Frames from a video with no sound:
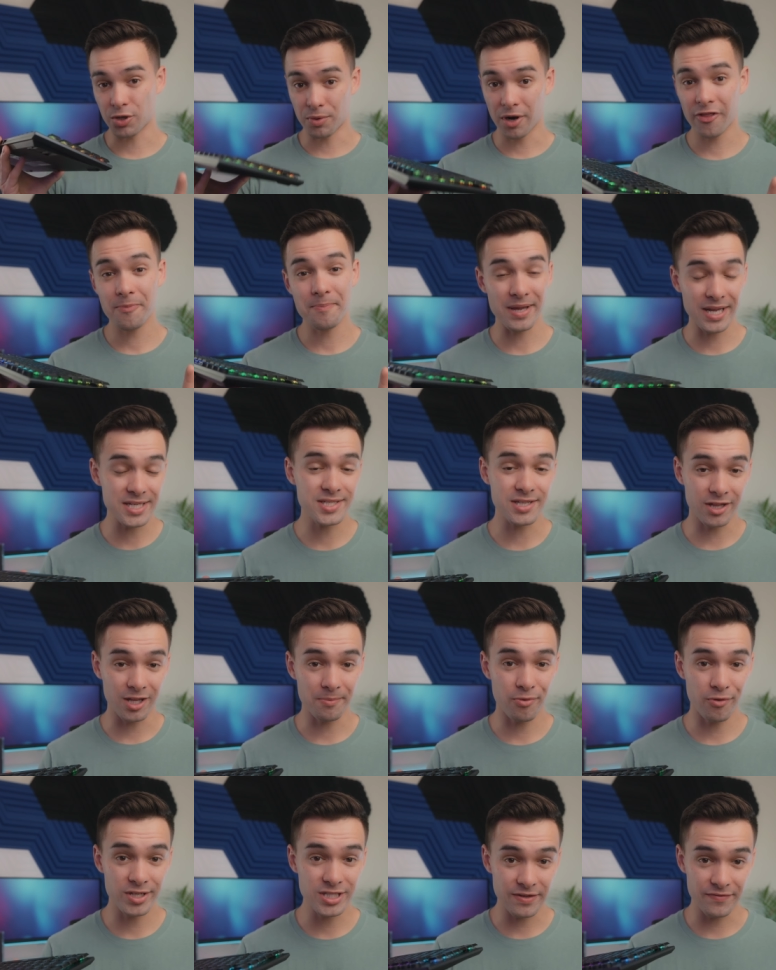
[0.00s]
one of the biggest selling
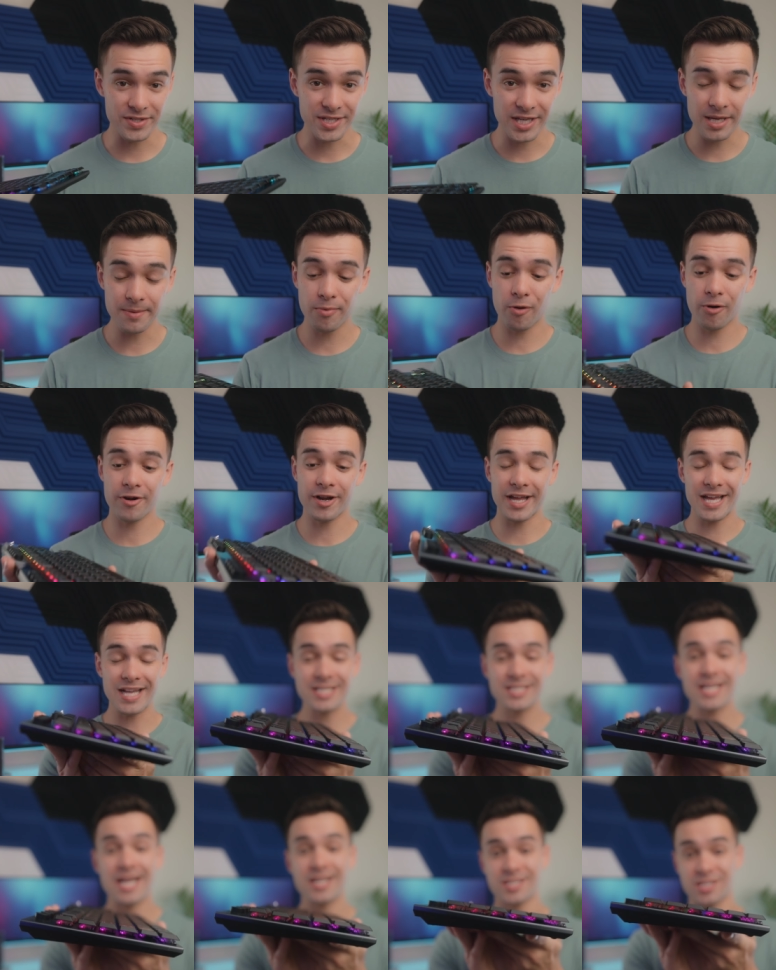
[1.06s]
points of this keyboard
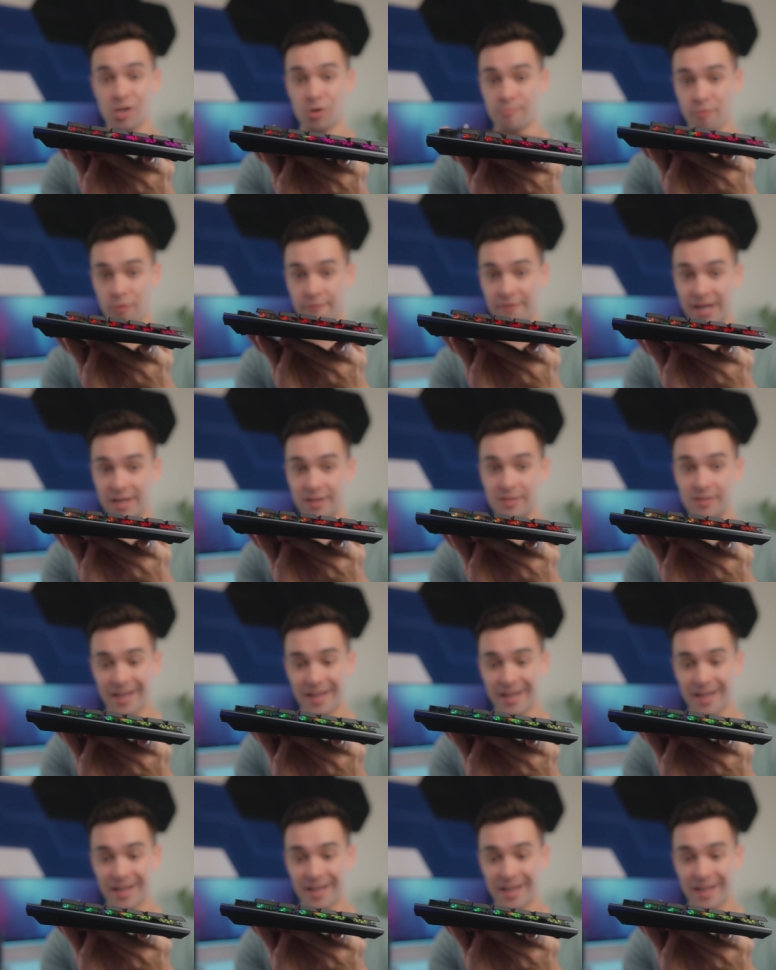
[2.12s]
is that it's low profile.